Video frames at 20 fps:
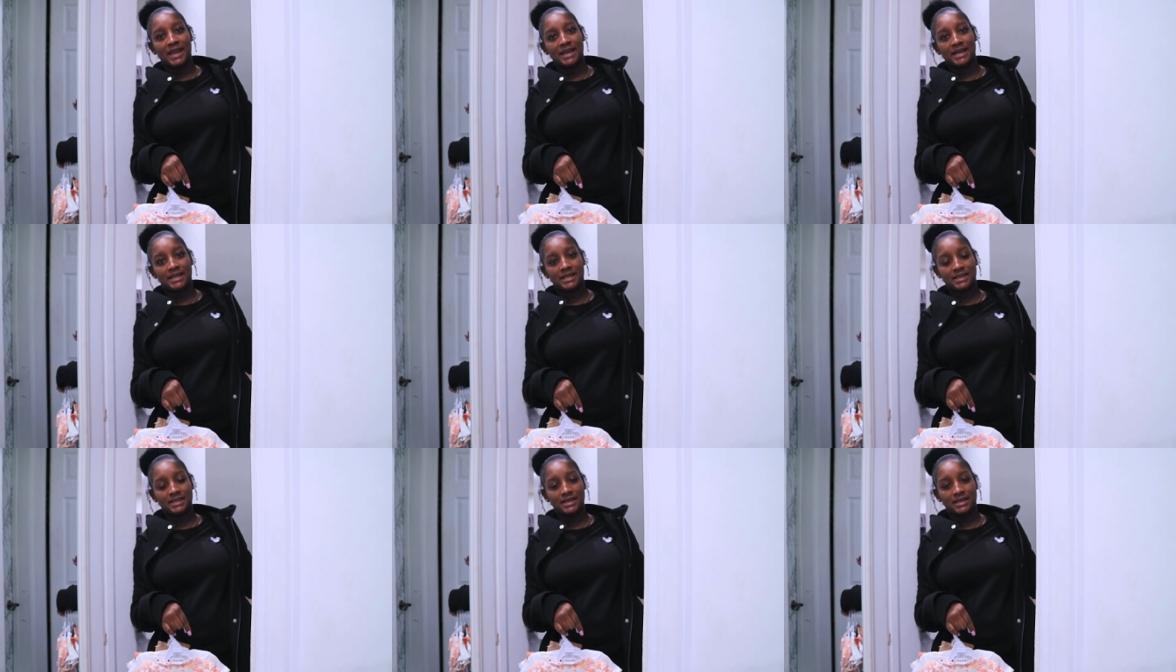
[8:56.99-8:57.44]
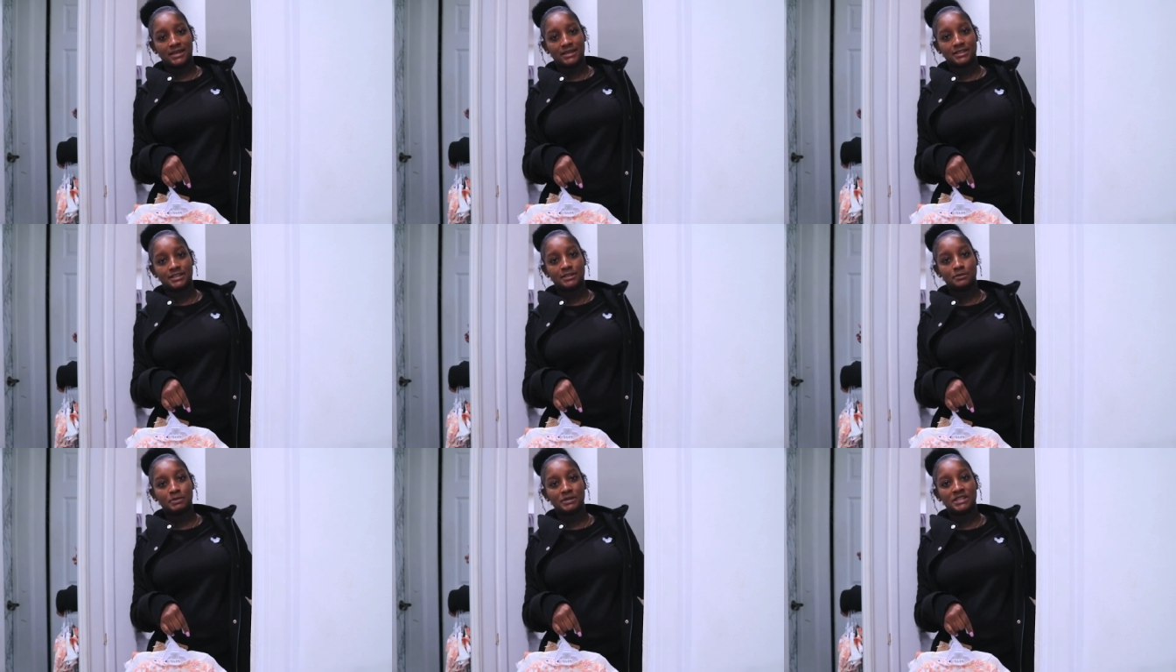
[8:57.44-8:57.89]
anything
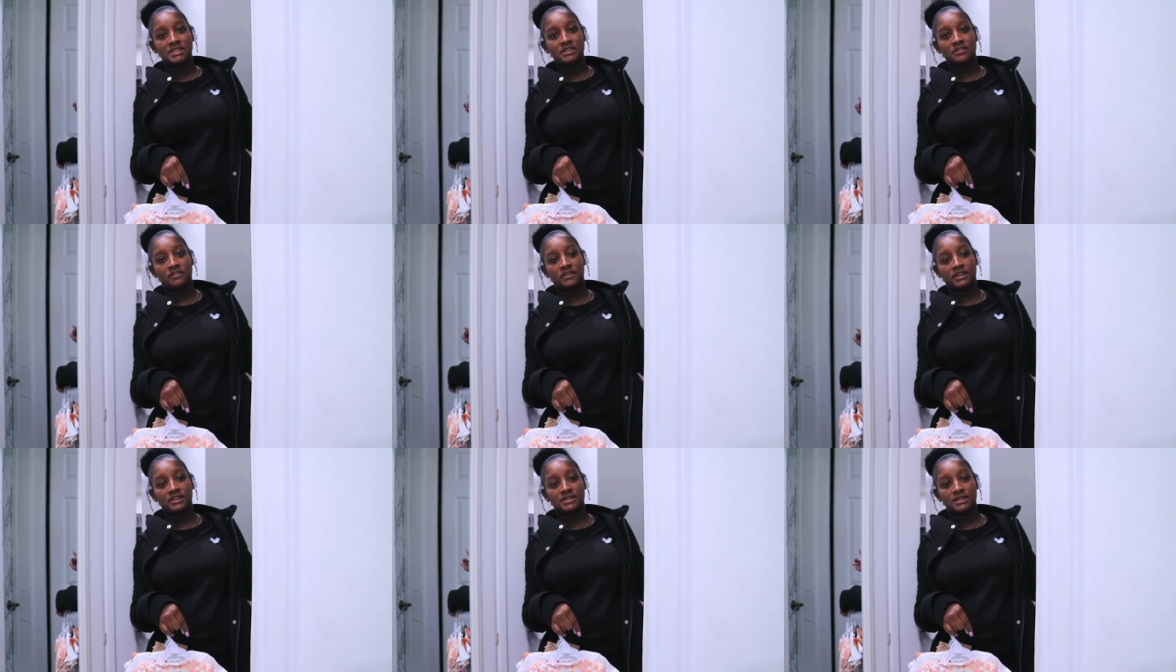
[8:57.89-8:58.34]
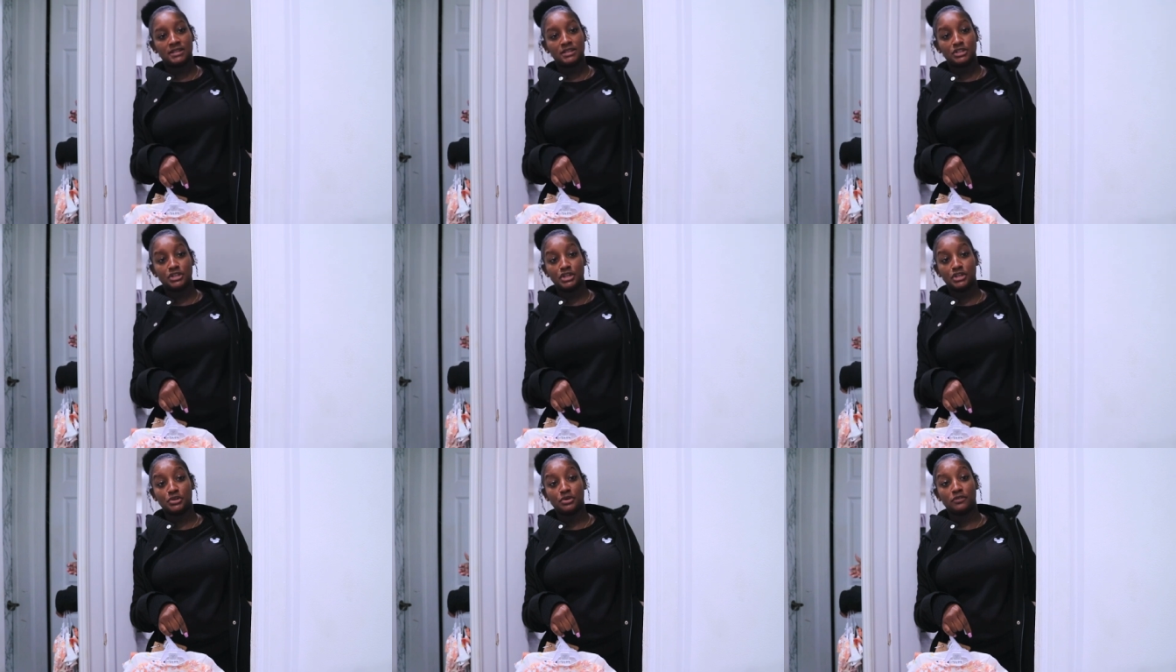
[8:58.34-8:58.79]
specific to the
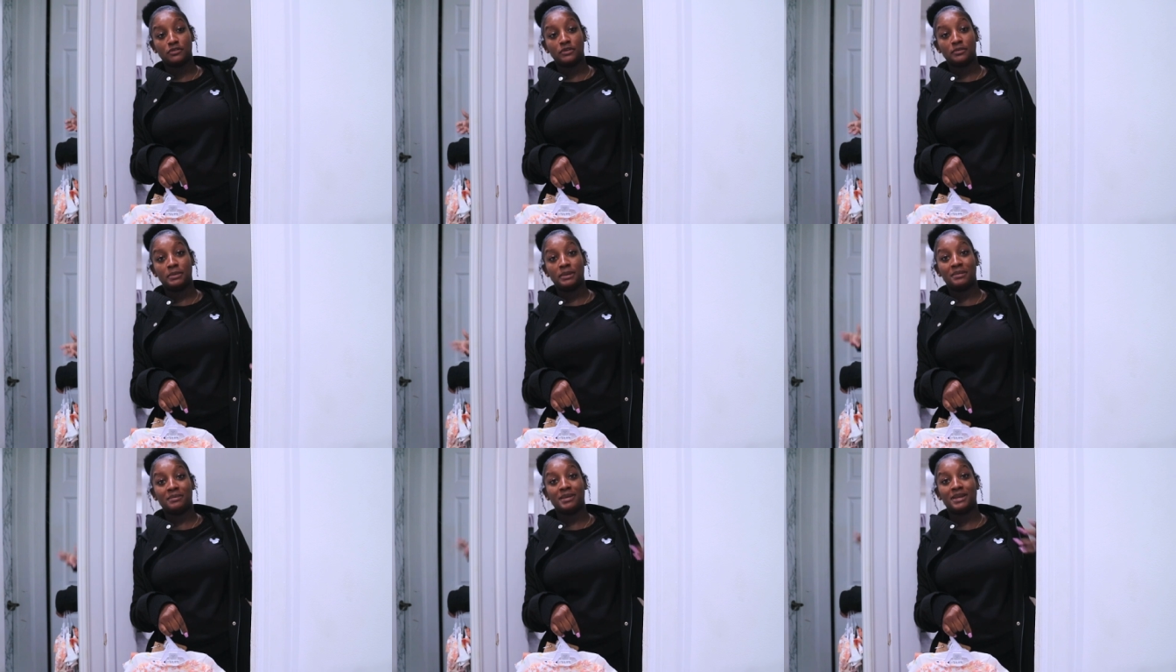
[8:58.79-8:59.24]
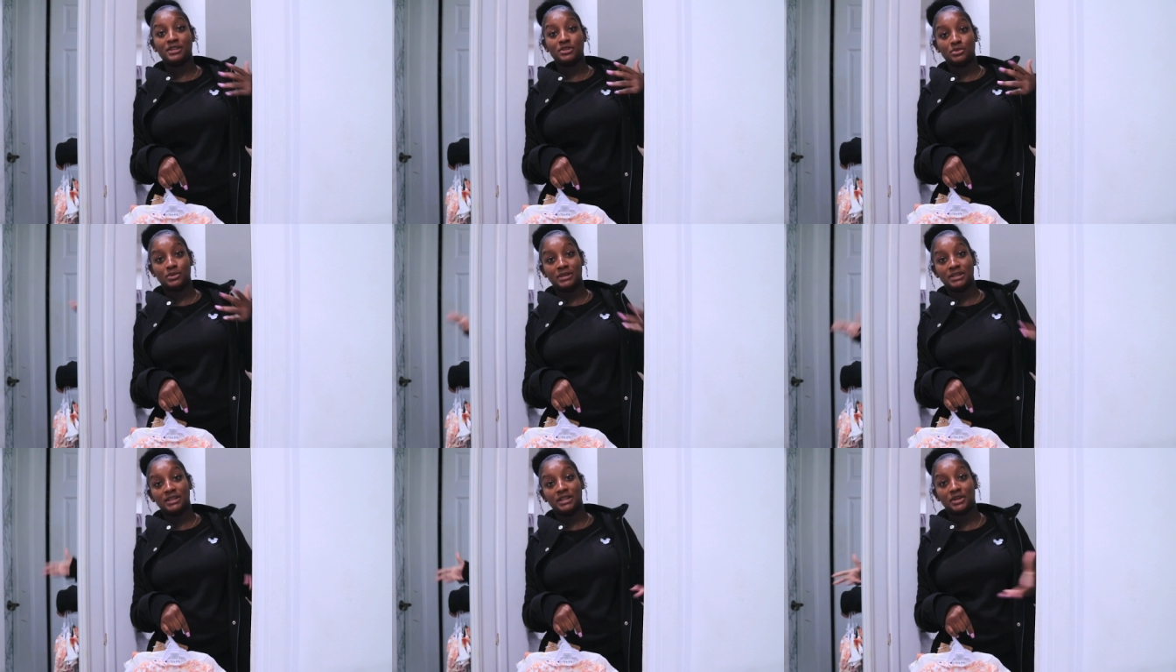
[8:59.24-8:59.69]
gender of our baby because
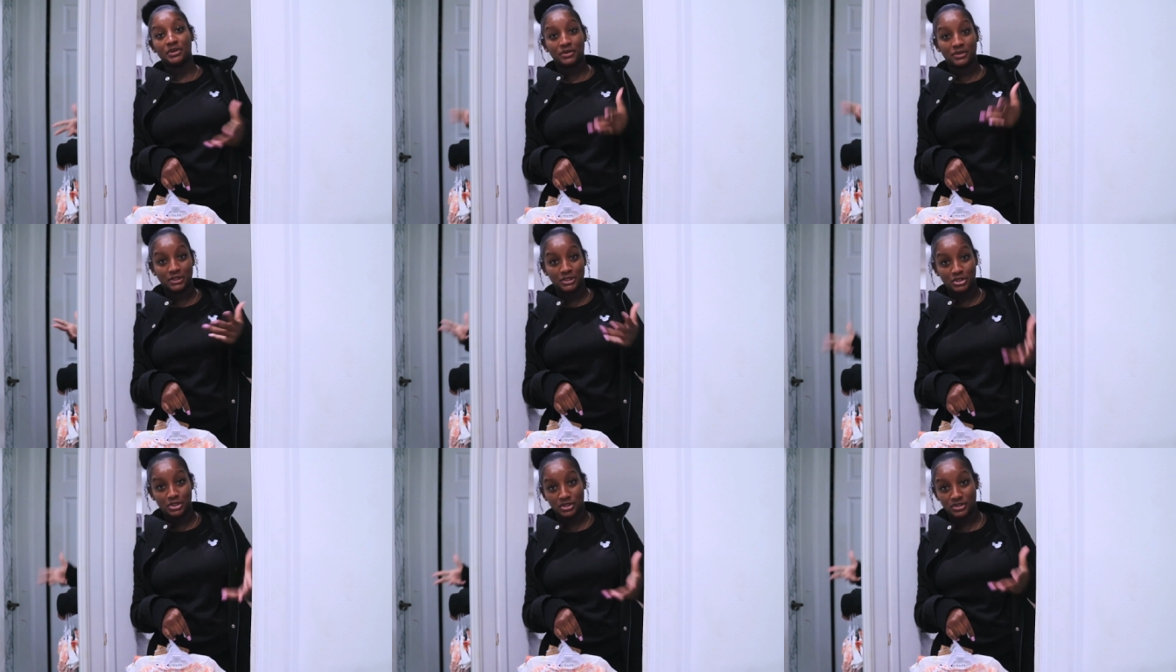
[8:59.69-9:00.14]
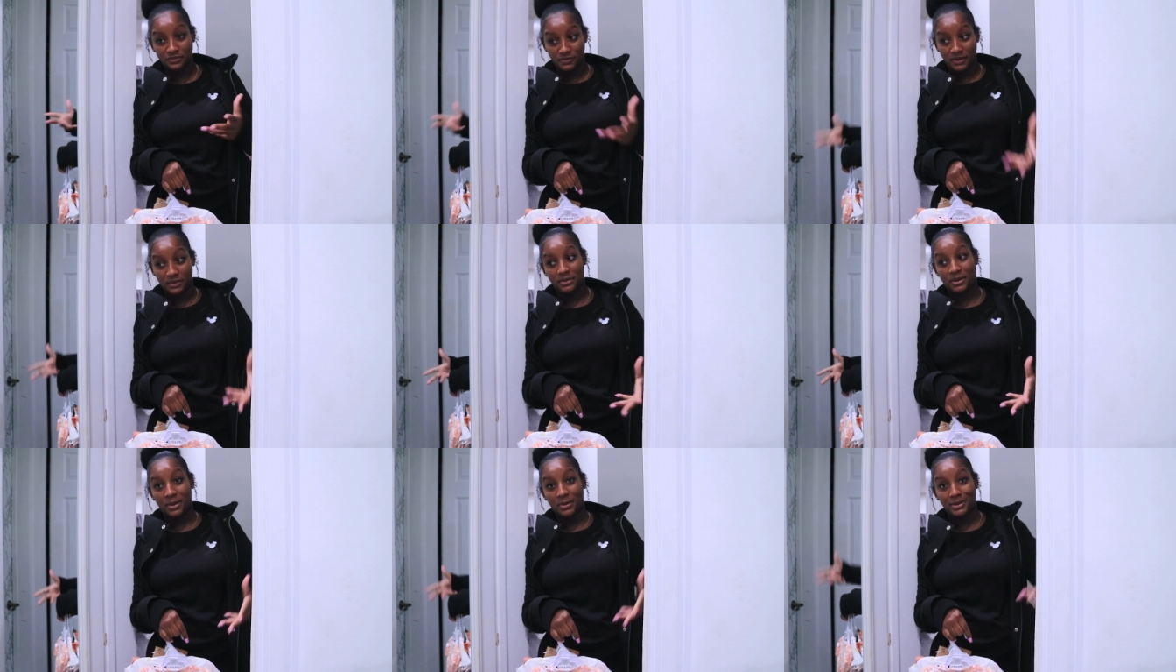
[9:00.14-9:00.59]
we literally just
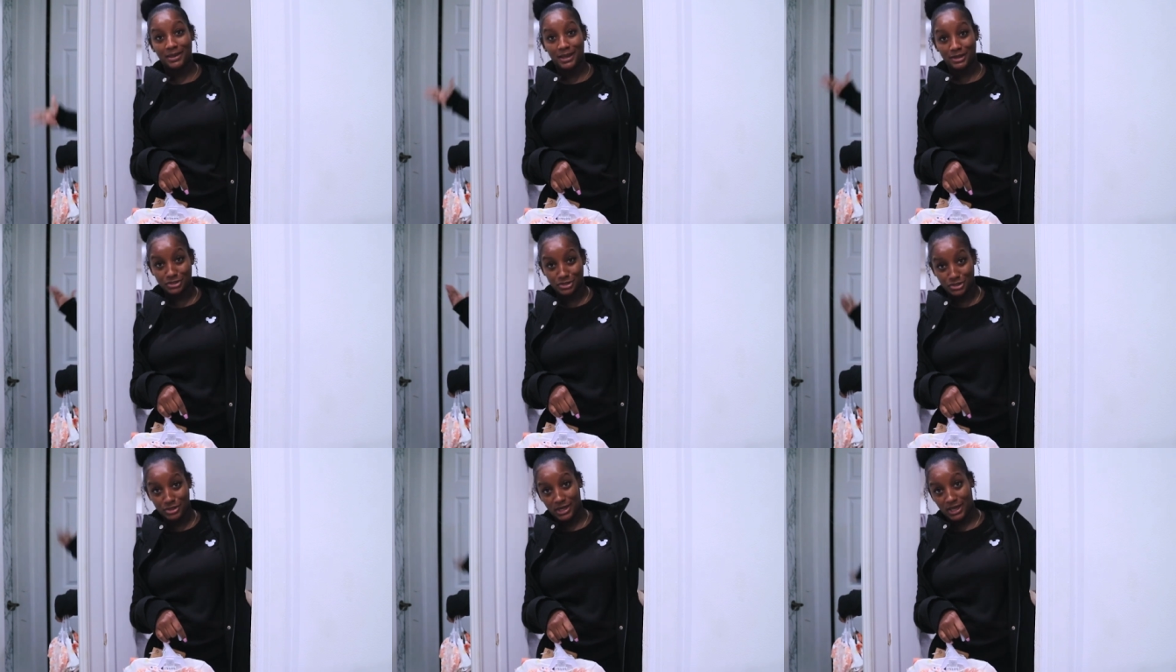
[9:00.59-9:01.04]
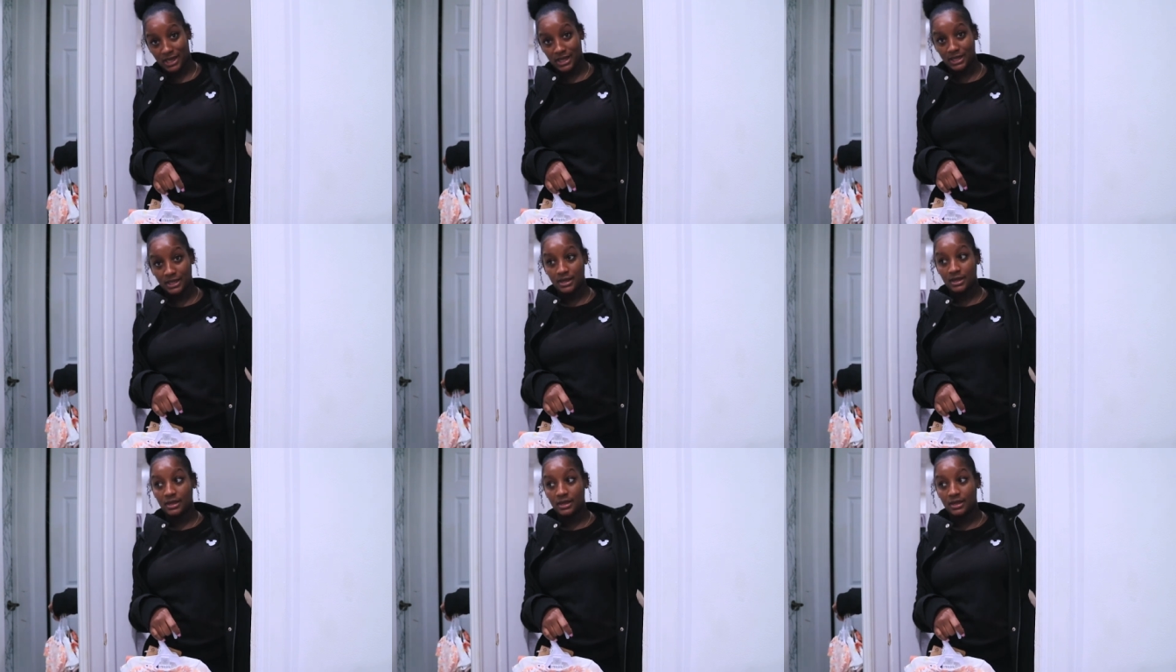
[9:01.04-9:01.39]
found out yesterday